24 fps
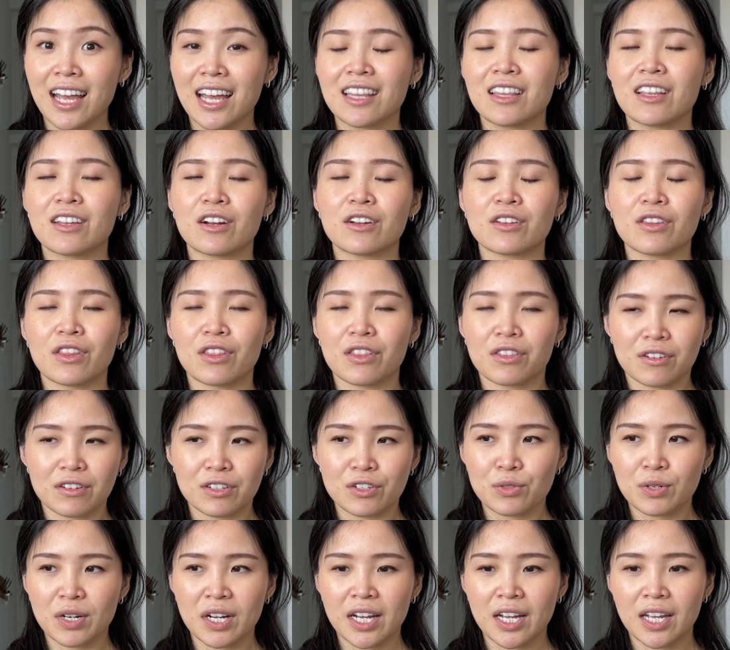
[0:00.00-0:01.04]
And then on the third
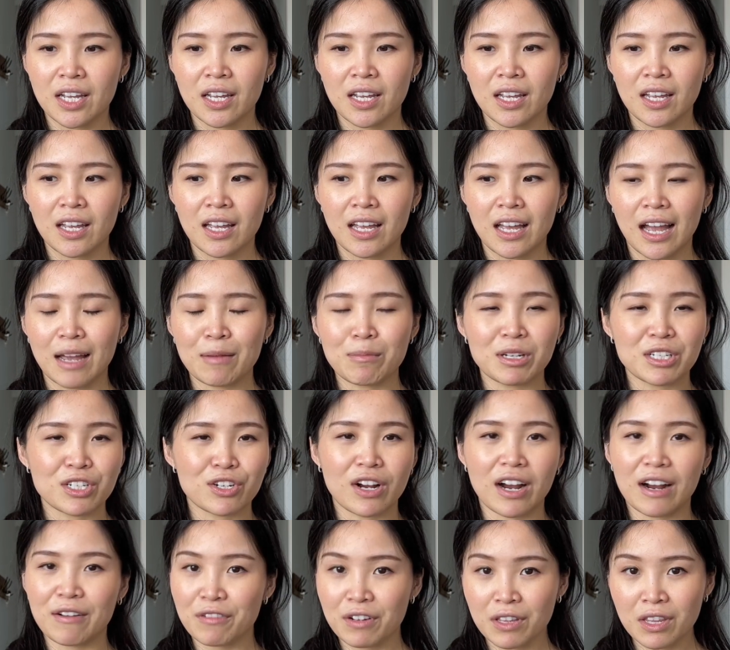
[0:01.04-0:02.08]
try, I made sure
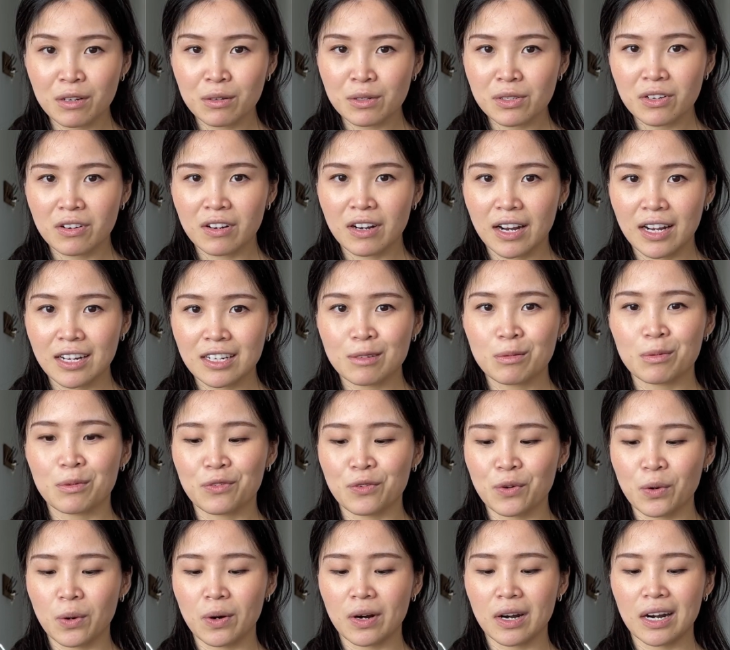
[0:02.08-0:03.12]
everything was correct
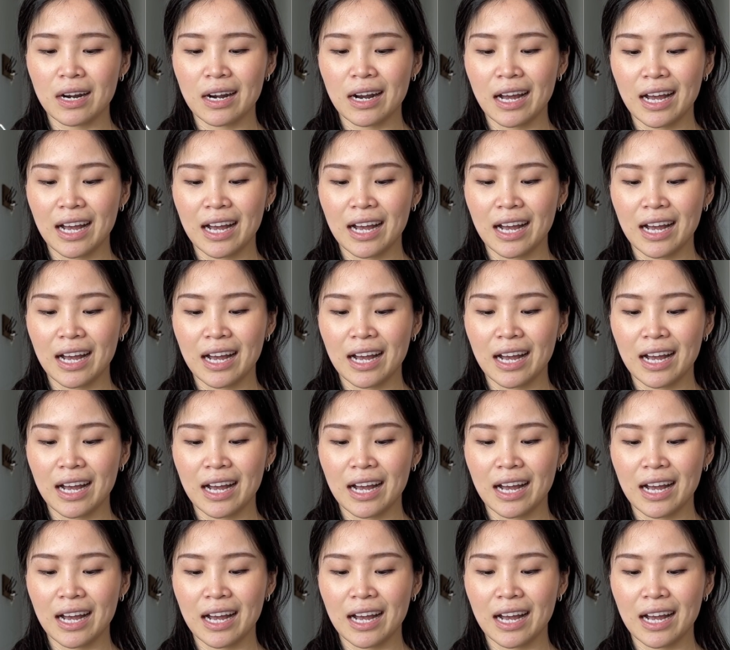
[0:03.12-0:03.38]
before